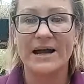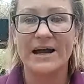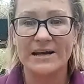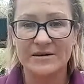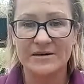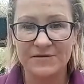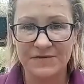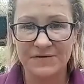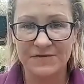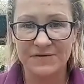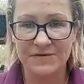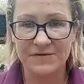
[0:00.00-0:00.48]

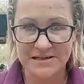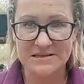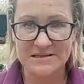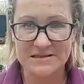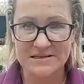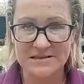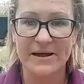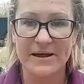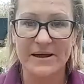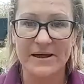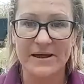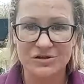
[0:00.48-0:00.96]
it feels
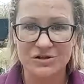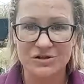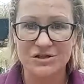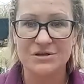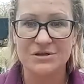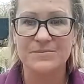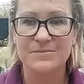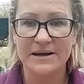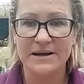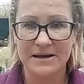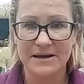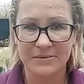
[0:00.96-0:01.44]
better just to
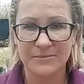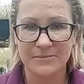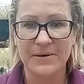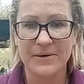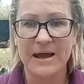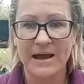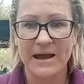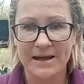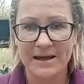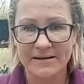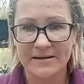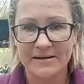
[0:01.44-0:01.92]
be getting
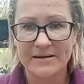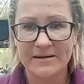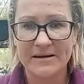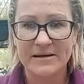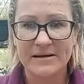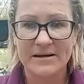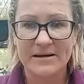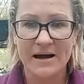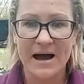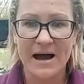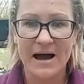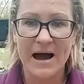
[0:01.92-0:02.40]
paid.
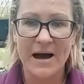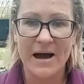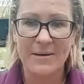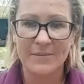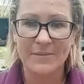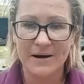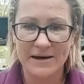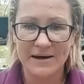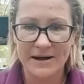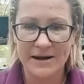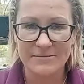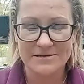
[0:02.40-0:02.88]
And
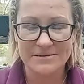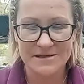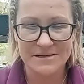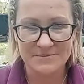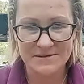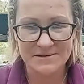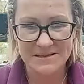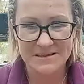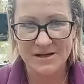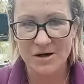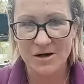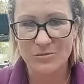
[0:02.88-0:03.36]
I was able
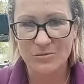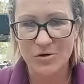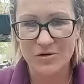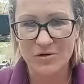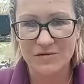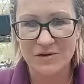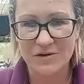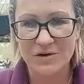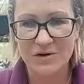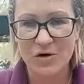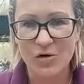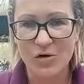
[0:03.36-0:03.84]
to come
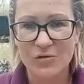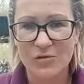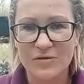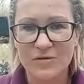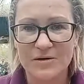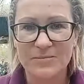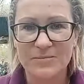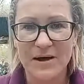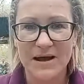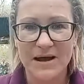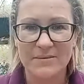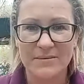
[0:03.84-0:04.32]
off the
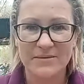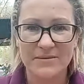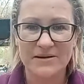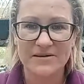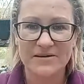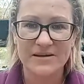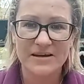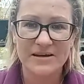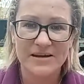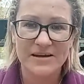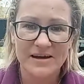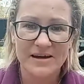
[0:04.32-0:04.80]
COVID payment
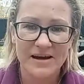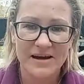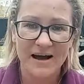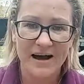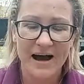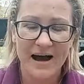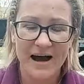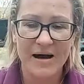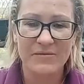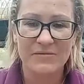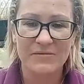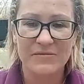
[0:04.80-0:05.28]

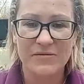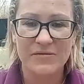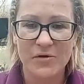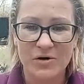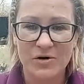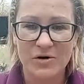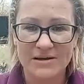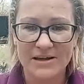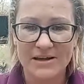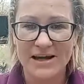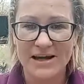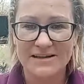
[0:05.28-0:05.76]

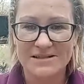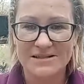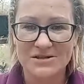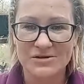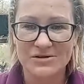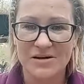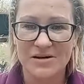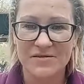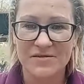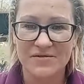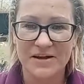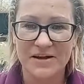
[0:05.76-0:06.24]
for that.
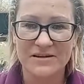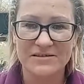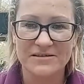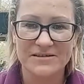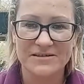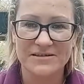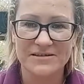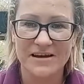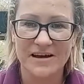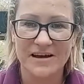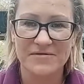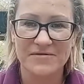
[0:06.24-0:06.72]
So I felt
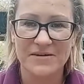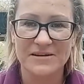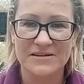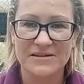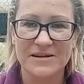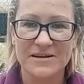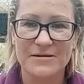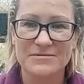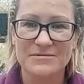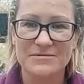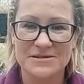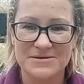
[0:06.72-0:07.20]

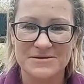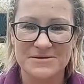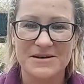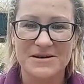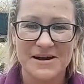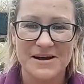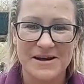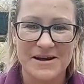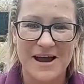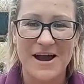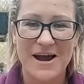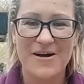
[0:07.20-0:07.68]
I was
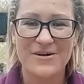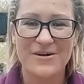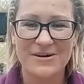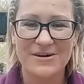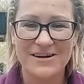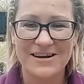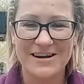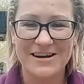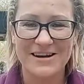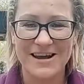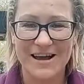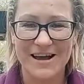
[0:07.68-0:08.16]

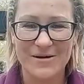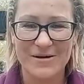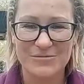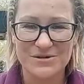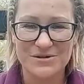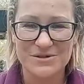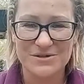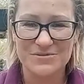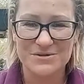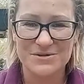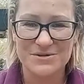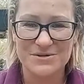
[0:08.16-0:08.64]
earning again,
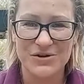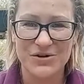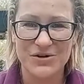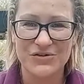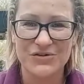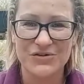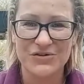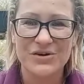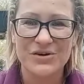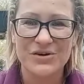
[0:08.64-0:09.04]
which was good.